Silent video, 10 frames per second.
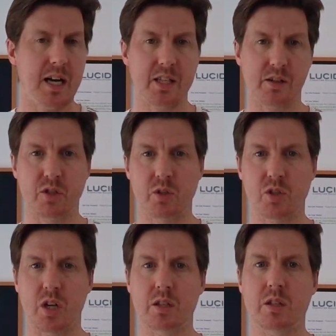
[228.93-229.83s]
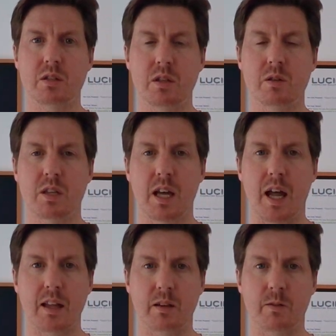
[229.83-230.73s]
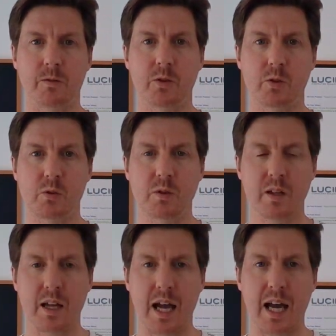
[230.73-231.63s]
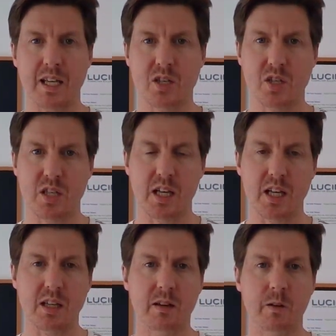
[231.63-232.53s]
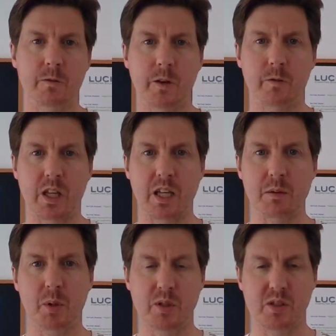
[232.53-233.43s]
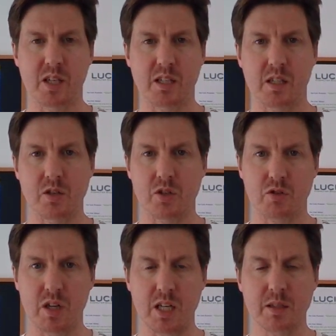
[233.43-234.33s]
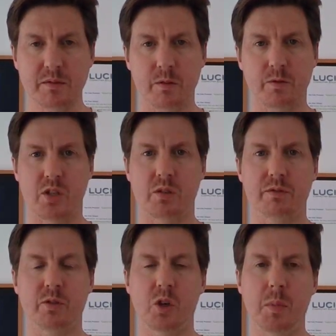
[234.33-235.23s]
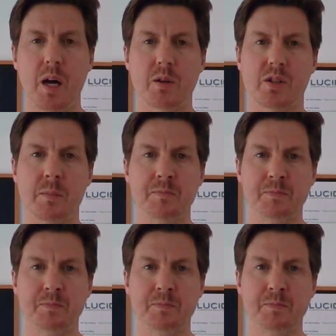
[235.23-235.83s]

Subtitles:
As I've touched on, you do get the full HD 15.6-inch screen, first and foremost.